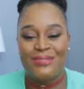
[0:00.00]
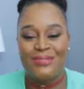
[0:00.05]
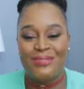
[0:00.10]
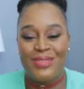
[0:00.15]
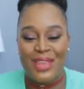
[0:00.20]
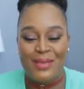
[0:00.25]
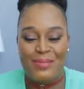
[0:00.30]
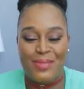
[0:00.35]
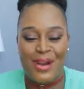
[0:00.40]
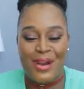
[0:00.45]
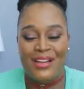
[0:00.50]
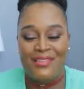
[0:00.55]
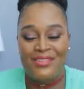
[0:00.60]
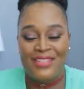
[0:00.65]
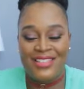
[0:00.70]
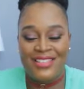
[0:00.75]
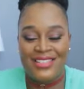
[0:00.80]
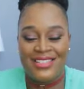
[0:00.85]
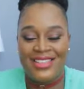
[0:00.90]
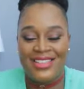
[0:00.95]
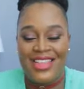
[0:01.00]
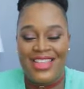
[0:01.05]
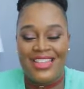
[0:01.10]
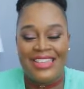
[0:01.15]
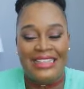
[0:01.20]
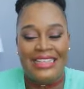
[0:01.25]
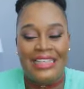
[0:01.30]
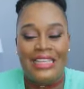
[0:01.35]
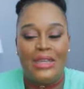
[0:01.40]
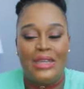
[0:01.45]
be a part of this
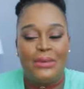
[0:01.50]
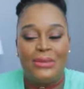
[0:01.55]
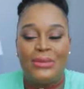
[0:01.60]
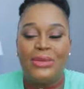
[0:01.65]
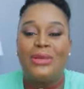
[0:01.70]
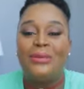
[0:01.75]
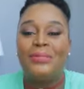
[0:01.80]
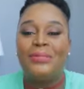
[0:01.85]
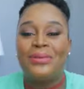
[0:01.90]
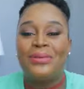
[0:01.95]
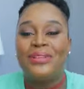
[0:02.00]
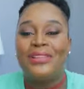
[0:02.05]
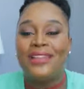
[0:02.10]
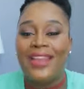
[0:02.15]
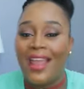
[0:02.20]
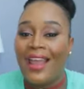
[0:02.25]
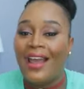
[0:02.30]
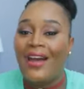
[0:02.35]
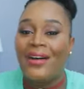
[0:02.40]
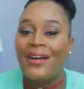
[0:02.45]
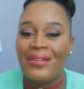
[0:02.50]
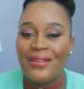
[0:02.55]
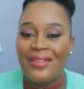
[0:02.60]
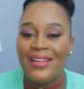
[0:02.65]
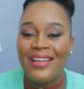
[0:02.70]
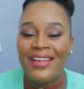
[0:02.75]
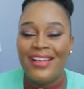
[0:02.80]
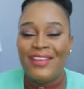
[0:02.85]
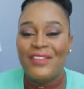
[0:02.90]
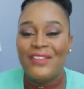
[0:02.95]
elite group now.
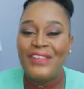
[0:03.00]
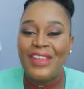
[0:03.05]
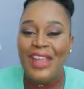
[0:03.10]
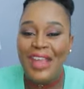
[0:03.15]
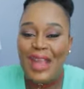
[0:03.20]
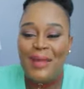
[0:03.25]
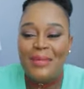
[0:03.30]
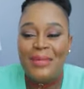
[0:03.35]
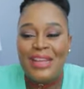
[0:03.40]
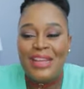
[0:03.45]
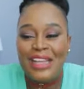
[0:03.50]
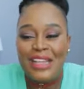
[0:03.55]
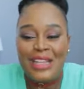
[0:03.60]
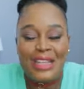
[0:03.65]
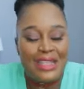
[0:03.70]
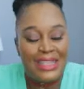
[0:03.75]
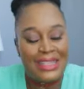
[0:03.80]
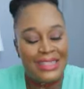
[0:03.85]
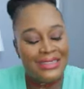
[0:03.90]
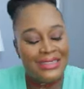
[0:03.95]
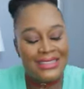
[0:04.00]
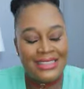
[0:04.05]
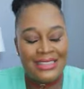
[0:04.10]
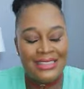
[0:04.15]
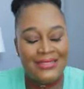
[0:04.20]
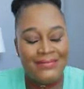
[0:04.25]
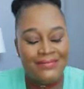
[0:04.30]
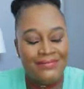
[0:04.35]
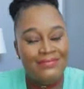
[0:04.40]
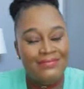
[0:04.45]
I feel like I'm in an
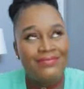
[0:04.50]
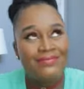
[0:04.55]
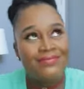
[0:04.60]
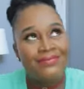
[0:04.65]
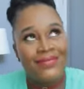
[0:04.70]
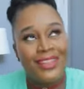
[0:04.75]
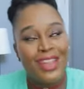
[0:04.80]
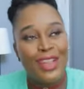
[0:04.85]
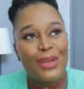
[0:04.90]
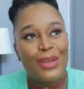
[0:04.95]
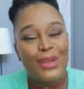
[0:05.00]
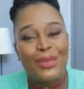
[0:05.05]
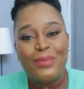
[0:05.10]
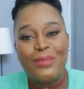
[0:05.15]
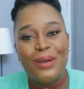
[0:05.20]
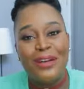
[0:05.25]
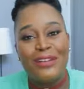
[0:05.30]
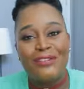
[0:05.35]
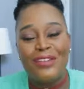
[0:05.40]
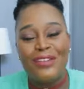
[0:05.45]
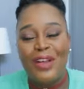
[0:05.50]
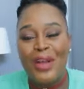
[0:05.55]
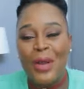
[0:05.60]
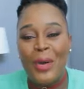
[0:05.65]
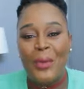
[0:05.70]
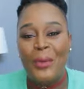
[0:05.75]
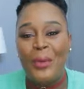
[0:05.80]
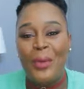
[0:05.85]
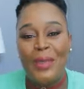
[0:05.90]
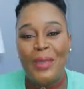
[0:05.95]
elite group of
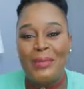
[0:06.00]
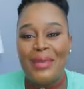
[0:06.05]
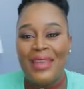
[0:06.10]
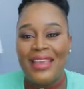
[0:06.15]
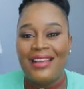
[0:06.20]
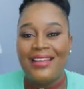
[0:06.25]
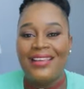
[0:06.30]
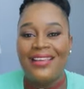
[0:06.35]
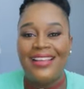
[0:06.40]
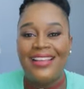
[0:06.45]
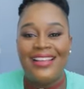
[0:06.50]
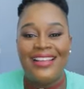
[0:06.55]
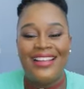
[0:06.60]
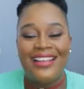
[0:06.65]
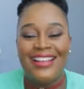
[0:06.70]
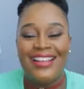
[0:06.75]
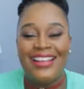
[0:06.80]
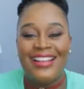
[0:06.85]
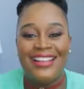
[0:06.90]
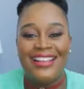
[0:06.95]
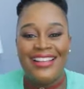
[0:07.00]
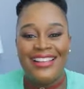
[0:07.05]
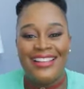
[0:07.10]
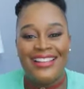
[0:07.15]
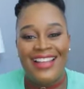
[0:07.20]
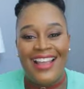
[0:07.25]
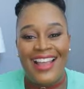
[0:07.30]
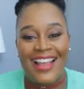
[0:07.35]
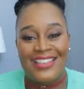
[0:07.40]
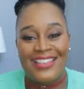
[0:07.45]
women
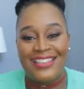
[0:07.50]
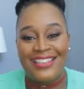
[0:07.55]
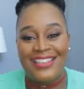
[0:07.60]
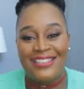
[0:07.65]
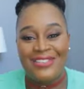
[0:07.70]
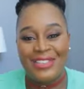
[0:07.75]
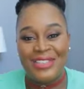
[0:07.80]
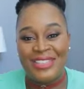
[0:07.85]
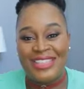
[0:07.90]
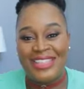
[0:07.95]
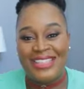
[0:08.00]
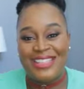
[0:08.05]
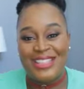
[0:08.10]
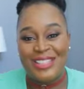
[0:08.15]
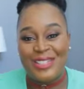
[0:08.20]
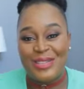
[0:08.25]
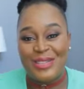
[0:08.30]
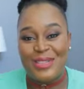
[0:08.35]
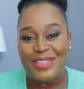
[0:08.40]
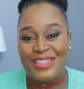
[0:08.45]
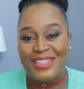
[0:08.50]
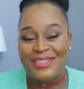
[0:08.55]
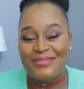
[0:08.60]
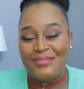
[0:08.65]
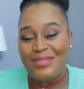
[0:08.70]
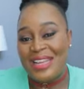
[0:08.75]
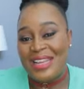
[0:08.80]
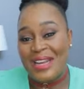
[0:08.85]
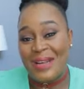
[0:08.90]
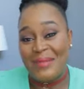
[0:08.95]
as it relates to
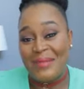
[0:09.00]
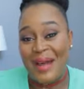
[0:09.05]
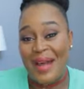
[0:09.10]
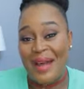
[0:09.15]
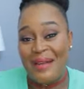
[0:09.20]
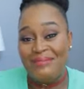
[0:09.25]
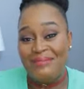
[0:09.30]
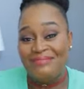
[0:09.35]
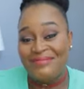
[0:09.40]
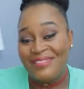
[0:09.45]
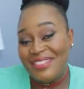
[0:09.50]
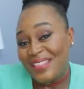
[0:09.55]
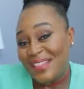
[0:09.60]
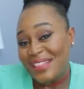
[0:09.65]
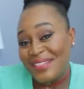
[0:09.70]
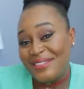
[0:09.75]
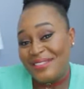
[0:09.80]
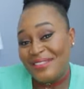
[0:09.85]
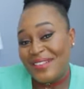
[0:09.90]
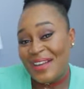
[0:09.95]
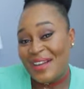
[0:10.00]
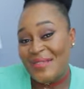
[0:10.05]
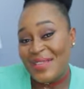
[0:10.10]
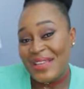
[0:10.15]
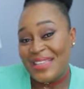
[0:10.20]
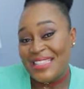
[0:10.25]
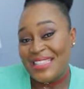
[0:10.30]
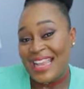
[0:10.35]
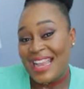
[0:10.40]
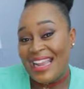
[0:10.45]
just being a mom. So I'm
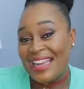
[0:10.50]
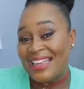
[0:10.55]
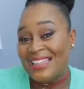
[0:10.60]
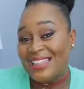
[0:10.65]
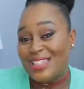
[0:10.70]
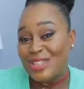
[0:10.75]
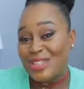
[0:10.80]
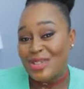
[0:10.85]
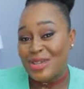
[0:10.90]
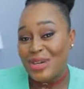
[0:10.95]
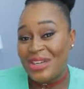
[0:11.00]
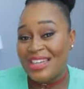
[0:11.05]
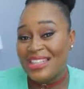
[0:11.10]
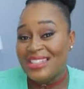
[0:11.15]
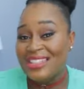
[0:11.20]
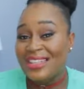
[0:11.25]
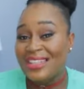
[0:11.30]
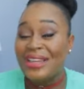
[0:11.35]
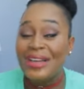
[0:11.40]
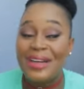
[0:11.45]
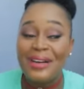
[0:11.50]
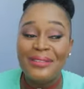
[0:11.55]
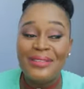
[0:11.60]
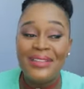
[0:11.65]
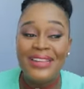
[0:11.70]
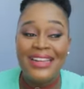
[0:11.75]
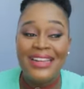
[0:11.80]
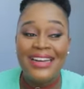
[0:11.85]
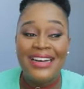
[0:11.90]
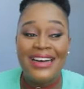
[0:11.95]
excited to join this club.
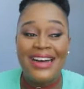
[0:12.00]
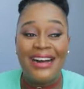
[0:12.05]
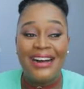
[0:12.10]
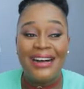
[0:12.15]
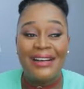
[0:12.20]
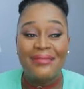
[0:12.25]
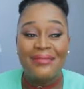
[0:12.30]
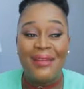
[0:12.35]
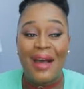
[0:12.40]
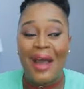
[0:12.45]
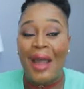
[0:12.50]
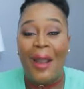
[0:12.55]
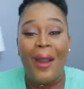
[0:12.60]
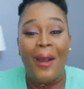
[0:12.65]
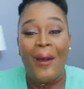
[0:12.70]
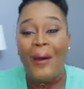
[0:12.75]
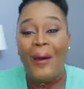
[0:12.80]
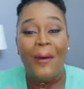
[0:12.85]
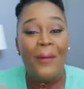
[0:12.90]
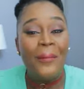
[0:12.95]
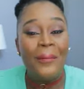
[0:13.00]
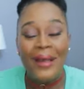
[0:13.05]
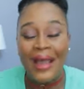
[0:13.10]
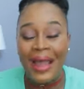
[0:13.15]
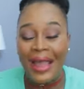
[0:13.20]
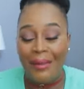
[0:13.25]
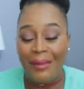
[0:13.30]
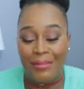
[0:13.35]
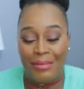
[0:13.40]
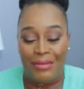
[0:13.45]

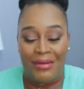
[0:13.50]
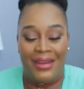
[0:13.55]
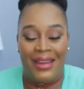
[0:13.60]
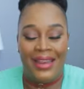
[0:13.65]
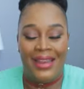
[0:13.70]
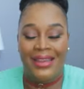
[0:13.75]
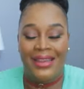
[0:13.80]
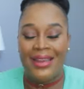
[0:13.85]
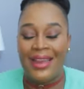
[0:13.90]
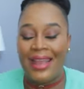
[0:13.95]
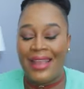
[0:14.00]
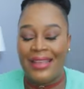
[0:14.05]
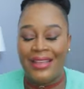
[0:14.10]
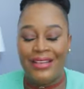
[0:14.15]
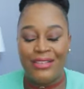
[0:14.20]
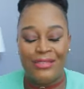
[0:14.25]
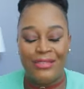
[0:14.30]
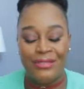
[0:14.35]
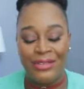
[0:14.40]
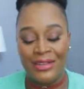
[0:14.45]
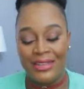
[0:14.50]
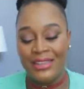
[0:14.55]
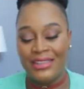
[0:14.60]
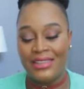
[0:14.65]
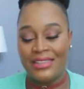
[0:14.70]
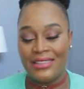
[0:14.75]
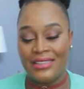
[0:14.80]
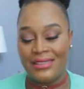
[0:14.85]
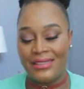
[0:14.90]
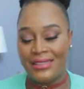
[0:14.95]
I pray that I can
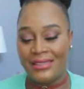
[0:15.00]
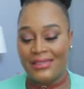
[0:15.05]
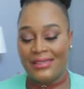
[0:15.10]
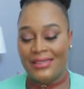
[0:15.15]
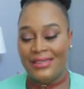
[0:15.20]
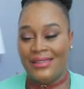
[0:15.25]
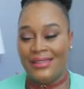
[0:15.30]
really just